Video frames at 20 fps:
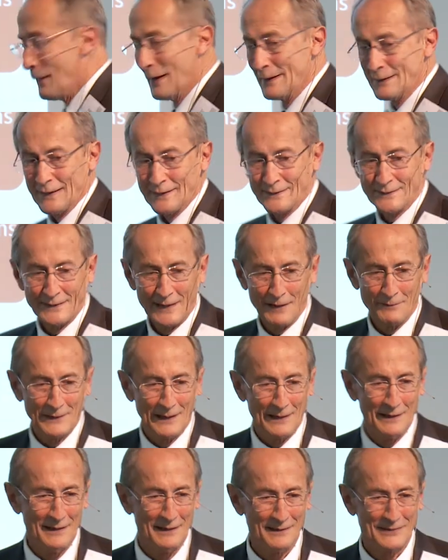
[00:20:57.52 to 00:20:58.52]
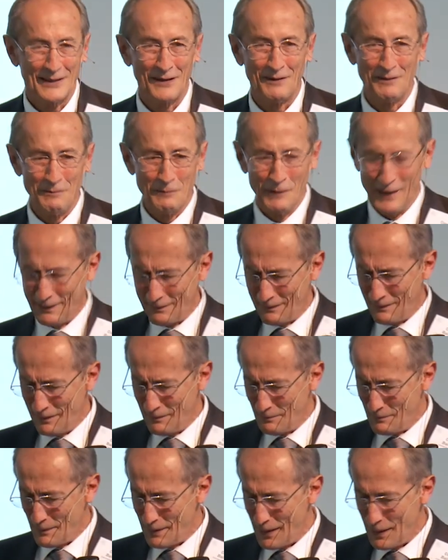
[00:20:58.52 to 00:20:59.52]
but let's have wait,
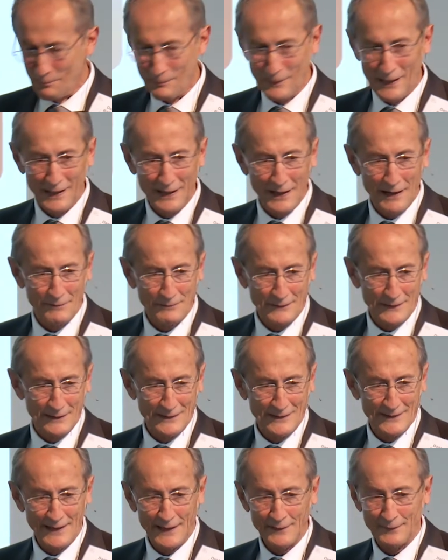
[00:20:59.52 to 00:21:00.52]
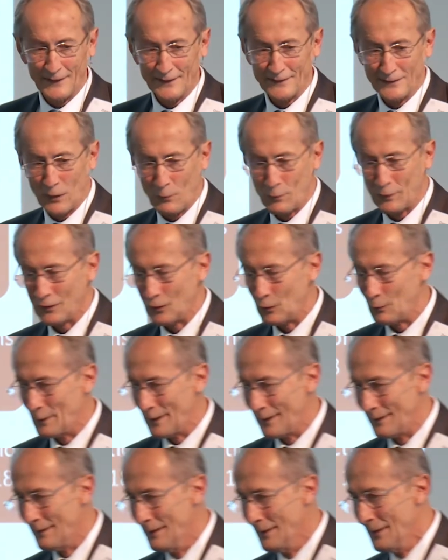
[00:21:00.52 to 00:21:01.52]
I have to set this up a little
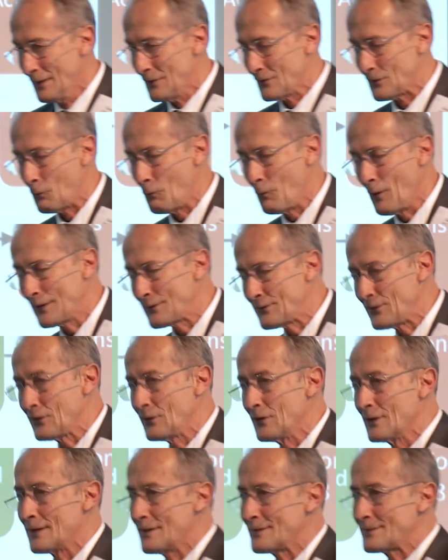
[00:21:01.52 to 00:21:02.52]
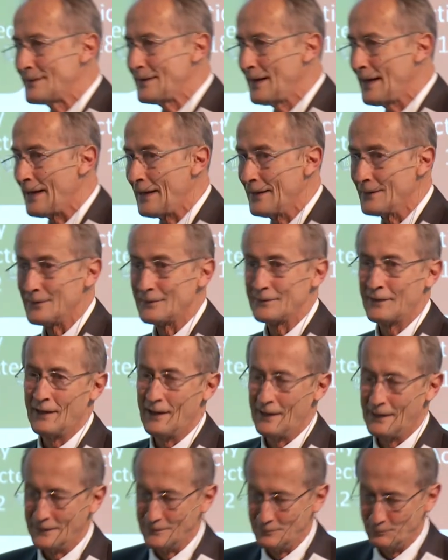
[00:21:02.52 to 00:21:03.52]
bit. So what you're going to see is
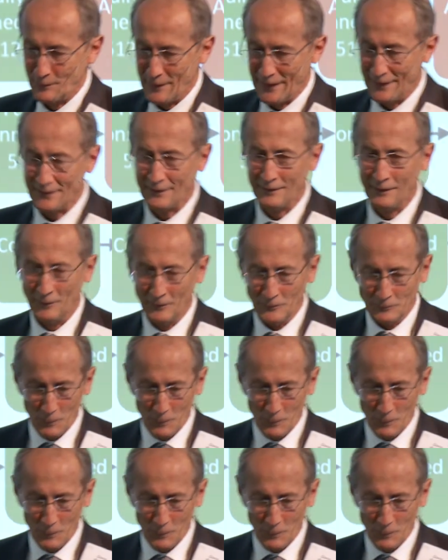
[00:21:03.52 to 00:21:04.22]
in